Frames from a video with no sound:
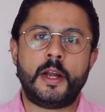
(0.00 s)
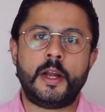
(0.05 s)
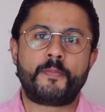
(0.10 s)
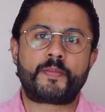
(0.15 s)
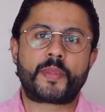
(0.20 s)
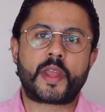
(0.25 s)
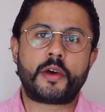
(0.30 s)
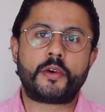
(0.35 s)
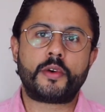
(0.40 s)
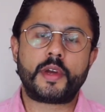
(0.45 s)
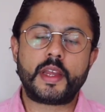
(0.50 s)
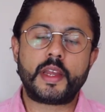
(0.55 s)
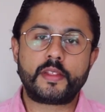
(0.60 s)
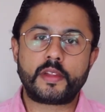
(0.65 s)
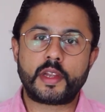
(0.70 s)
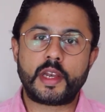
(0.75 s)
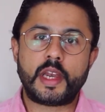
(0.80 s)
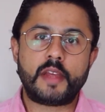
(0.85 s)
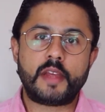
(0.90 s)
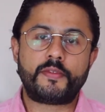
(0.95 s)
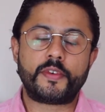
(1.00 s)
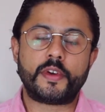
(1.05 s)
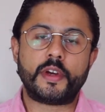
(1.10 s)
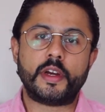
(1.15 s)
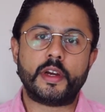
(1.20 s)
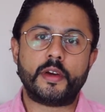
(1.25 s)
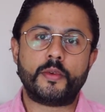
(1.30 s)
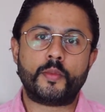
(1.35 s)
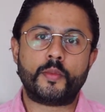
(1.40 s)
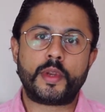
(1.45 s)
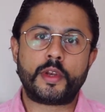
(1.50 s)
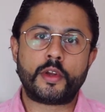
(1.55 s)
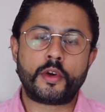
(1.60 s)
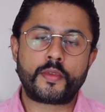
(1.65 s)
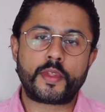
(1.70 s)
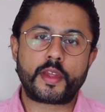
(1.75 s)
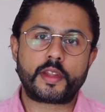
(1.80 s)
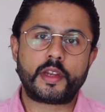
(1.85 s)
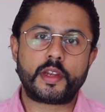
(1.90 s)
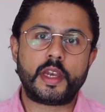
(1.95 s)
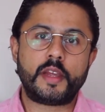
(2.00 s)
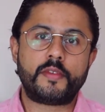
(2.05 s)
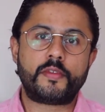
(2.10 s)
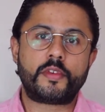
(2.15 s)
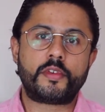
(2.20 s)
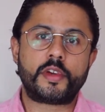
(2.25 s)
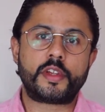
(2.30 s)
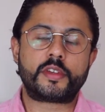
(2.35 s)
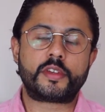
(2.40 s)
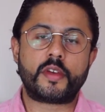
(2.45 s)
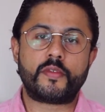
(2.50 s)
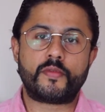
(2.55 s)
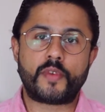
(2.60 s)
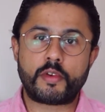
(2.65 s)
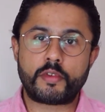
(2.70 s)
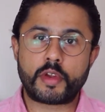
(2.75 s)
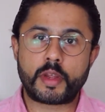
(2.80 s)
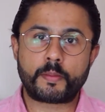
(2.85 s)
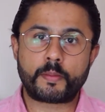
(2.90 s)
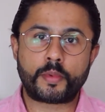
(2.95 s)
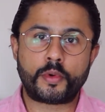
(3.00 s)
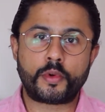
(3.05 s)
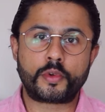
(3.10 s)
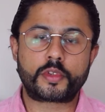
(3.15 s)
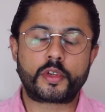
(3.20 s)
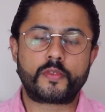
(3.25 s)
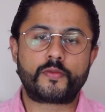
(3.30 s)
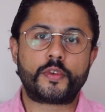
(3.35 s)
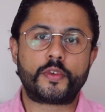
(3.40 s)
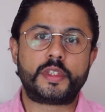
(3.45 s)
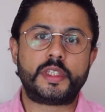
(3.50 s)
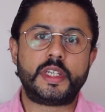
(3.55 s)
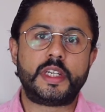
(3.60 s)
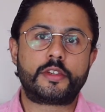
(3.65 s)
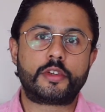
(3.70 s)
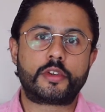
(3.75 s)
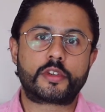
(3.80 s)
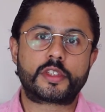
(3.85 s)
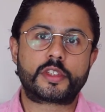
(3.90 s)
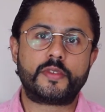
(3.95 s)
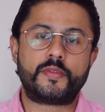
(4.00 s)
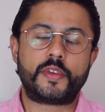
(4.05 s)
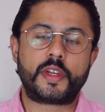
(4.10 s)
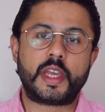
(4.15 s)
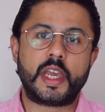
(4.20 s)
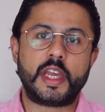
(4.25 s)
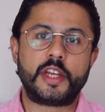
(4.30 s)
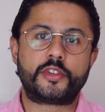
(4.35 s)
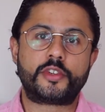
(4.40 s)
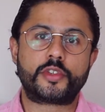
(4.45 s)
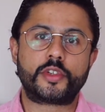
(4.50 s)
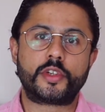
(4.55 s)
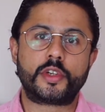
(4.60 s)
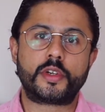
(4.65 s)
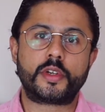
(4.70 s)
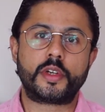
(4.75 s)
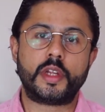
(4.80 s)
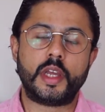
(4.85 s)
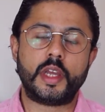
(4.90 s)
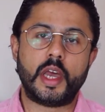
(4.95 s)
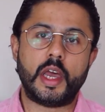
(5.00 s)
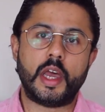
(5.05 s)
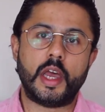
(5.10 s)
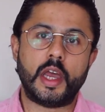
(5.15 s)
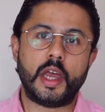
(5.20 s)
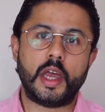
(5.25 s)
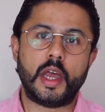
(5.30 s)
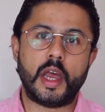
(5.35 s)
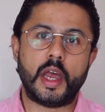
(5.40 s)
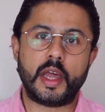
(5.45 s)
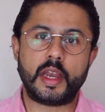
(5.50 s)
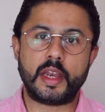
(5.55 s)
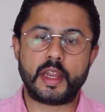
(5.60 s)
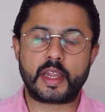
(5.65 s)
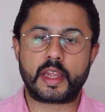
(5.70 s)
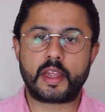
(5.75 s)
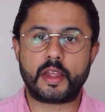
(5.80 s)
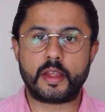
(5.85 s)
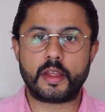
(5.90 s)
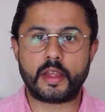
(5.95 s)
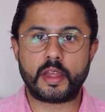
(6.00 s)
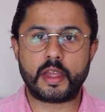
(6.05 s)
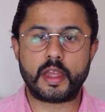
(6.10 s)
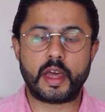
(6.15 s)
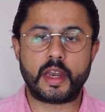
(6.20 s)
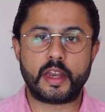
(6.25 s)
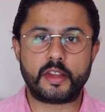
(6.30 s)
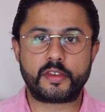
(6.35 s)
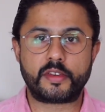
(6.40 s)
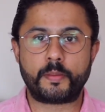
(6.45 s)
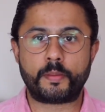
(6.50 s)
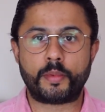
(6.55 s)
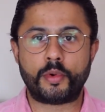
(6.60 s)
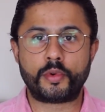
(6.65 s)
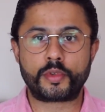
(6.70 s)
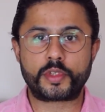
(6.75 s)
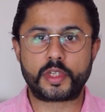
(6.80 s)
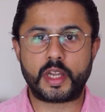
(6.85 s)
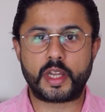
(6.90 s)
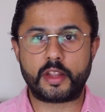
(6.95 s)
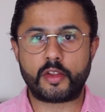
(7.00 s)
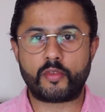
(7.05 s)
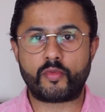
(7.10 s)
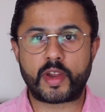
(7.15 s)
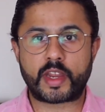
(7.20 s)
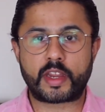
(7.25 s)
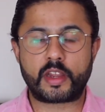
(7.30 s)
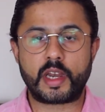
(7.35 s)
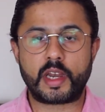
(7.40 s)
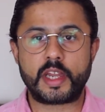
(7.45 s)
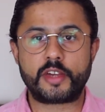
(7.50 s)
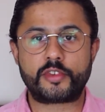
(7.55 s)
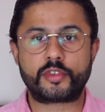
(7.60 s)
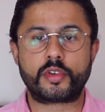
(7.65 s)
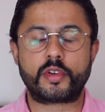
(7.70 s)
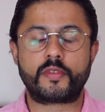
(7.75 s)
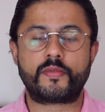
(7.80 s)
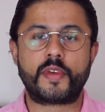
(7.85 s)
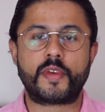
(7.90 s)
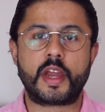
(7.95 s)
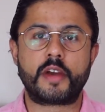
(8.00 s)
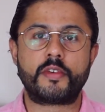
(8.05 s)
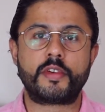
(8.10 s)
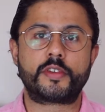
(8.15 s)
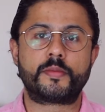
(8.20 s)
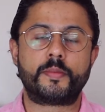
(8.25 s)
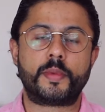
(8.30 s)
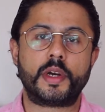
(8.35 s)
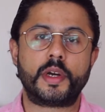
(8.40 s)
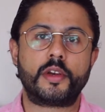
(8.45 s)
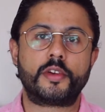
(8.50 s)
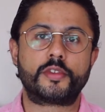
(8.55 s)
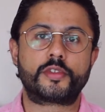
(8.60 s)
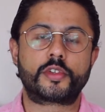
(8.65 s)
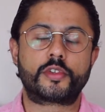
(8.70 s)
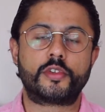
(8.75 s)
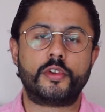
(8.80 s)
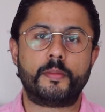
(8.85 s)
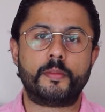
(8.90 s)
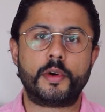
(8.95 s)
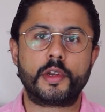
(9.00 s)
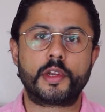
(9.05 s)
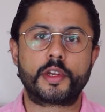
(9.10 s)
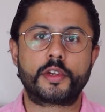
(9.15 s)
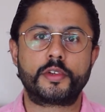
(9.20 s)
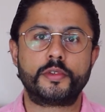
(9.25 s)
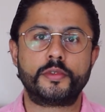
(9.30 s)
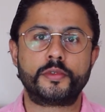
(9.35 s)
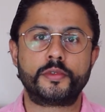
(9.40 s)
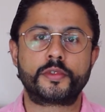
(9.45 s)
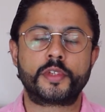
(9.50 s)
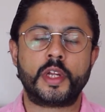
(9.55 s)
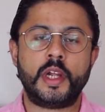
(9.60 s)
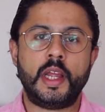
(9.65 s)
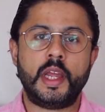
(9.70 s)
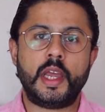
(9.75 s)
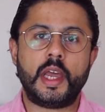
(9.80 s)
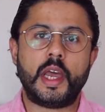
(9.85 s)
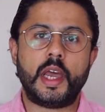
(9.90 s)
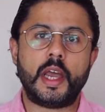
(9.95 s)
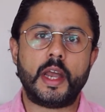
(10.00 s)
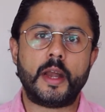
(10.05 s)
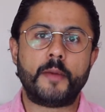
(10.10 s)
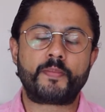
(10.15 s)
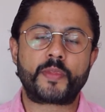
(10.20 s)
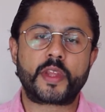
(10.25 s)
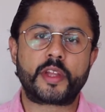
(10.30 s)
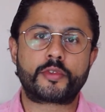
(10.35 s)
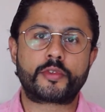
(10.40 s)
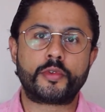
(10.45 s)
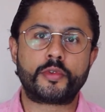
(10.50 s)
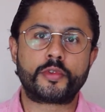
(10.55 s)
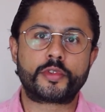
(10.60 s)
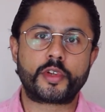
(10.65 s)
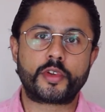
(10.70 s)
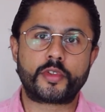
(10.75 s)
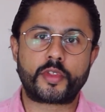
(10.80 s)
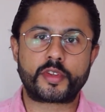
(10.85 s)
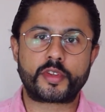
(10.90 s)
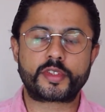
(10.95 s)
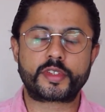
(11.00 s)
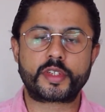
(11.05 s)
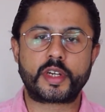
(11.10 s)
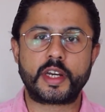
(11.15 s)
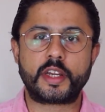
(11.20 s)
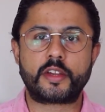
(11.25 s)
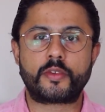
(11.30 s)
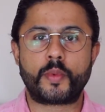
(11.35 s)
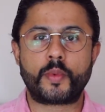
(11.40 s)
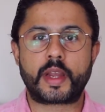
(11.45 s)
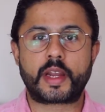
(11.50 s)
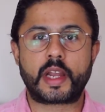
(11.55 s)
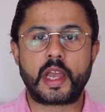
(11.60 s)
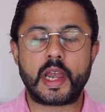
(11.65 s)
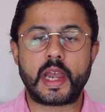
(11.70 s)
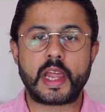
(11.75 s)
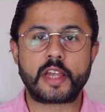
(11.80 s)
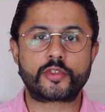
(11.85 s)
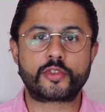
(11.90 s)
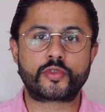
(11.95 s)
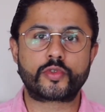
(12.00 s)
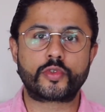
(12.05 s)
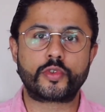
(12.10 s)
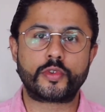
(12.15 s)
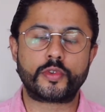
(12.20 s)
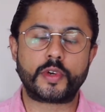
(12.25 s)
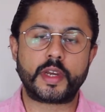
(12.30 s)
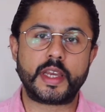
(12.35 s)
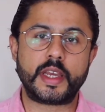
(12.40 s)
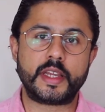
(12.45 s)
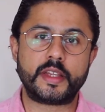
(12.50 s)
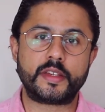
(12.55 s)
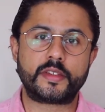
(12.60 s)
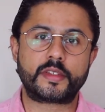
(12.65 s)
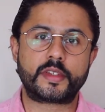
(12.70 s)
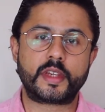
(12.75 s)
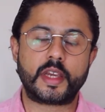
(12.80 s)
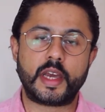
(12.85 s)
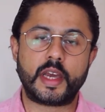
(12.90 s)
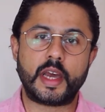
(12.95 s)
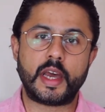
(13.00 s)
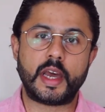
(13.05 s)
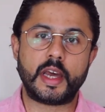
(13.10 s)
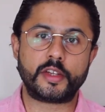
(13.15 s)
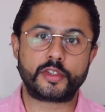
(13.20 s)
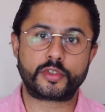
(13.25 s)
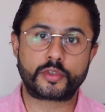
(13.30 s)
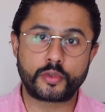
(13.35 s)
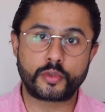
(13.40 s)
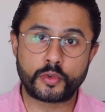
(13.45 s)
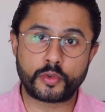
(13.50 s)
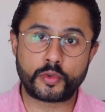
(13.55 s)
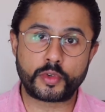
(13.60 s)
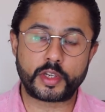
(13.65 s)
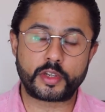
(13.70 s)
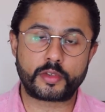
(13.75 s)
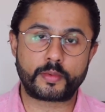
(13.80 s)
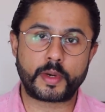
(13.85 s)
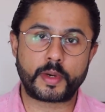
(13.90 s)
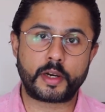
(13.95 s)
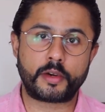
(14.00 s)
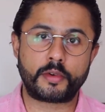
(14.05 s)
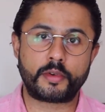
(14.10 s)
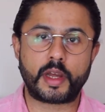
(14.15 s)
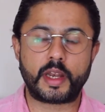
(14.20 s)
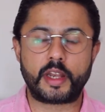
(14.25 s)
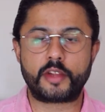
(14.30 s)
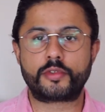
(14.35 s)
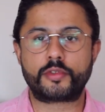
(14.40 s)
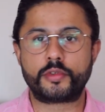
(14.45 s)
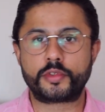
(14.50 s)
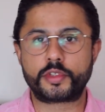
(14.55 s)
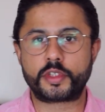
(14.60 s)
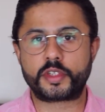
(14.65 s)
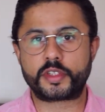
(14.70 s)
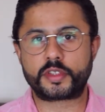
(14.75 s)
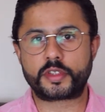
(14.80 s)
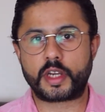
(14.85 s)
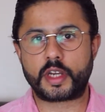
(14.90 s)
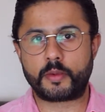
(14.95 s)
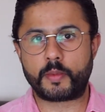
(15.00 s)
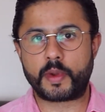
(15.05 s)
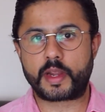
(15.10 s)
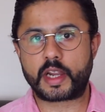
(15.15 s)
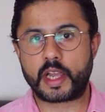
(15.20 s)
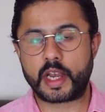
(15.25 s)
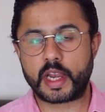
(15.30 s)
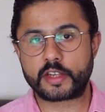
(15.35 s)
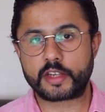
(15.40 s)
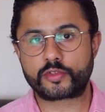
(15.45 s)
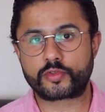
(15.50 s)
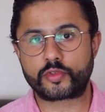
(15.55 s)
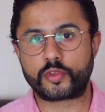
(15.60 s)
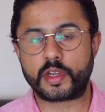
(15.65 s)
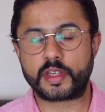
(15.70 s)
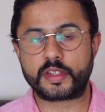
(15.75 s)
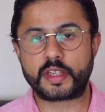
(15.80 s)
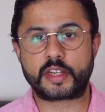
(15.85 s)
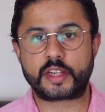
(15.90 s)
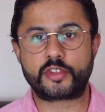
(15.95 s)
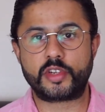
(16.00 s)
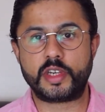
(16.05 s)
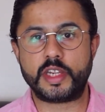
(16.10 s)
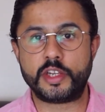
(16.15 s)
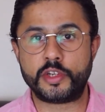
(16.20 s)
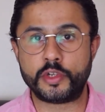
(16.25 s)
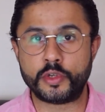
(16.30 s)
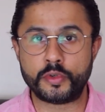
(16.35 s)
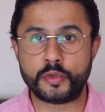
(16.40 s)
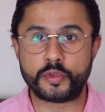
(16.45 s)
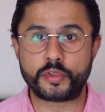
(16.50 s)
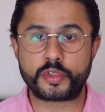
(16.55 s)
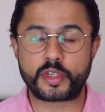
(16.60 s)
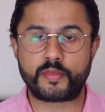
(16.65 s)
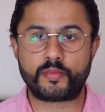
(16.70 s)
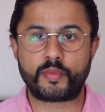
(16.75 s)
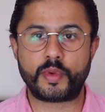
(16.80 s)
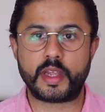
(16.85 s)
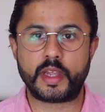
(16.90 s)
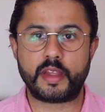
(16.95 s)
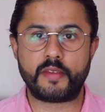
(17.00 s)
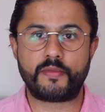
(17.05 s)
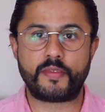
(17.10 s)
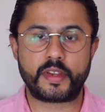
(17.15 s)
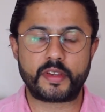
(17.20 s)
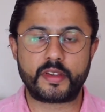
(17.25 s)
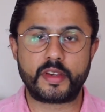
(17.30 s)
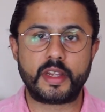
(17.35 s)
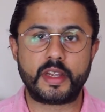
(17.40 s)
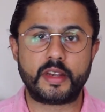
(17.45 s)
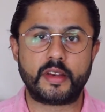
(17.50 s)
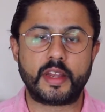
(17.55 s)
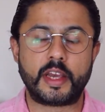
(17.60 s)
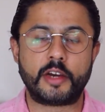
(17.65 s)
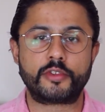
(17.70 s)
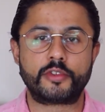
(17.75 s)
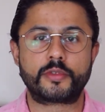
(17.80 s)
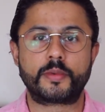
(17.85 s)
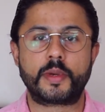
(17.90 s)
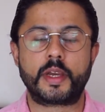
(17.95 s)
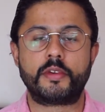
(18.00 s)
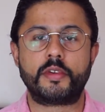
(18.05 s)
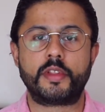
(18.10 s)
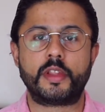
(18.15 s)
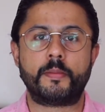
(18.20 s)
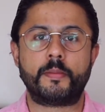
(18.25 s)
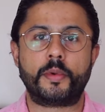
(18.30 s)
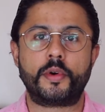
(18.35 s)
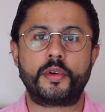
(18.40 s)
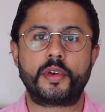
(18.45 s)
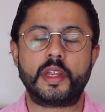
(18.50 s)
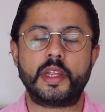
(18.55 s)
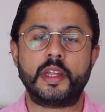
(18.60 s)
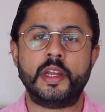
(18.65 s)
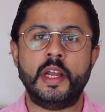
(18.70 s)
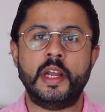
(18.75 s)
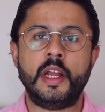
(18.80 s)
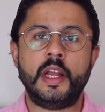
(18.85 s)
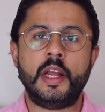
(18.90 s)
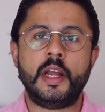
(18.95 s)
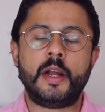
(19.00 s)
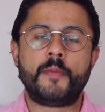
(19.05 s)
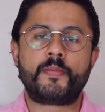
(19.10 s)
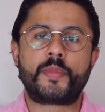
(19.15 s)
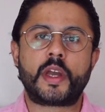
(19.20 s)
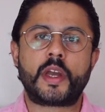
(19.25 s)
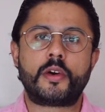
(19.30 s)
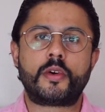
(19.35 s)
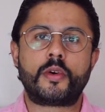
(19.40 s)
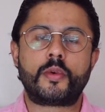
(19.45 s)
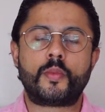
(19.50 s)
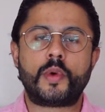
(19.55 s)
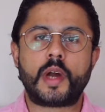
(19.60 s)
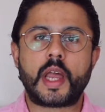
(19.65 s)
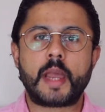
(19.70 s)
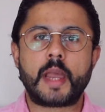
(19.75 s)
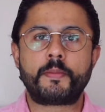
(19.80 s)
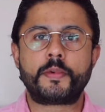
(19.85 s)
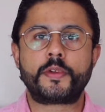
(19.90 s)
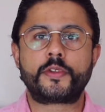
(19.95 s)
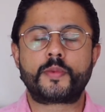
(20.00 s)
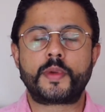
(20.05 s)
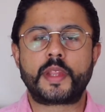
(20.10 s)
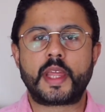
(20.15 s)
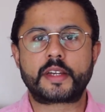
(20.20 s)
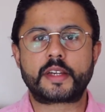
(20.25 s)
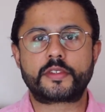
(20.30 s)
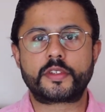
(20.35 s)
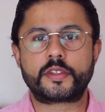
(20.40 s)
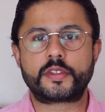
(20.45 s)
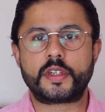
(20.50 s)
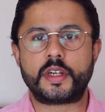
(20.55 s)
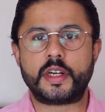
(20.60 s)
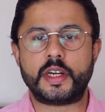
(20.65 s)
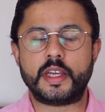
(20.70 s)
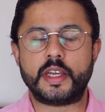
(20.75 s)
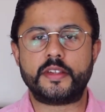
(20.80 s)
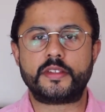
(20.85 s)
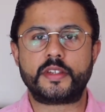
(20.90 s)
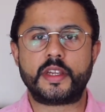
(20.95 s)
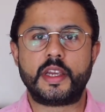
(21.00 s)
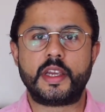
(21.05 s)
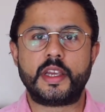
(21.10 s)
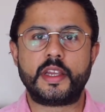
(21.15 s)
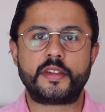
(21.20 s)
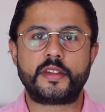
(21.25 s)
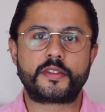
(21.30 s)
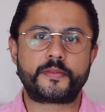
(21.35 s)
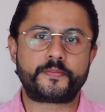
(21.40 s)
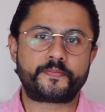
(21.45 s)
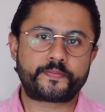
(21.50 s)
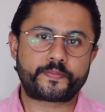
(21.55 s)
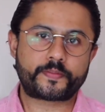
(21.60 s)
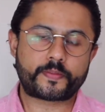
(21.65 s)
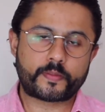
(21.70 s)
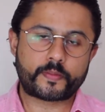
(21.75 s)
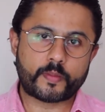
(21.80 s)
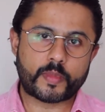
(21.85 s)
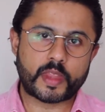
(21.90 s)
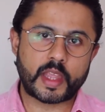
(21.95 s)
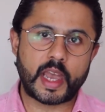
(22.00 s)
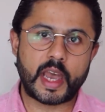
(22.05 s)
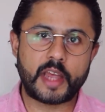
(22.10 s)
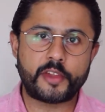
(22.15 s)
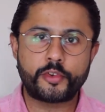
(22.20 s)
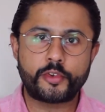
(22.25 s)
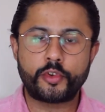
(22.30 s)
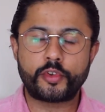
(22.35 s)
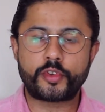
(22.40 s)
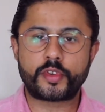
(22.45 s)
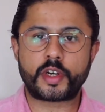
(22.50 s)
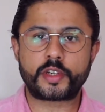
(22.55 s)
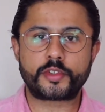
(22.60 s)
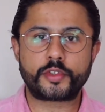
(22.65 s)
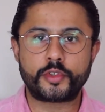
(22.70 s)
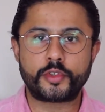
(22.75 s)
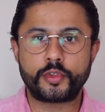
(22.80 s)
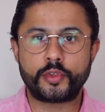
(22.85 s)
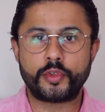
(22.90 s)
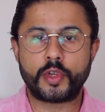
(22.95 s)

Now in the liver we know that the liver is very important for detoxification uh, and, it, and it's important important in the regulation of various biological molecules. Um, it's also the site where cholesterol is uh, stored as well, and it's also the site where cholesterol is actually used if, we, if it's needed elsewhere in the body. Now, what happens with exercise is as you start to do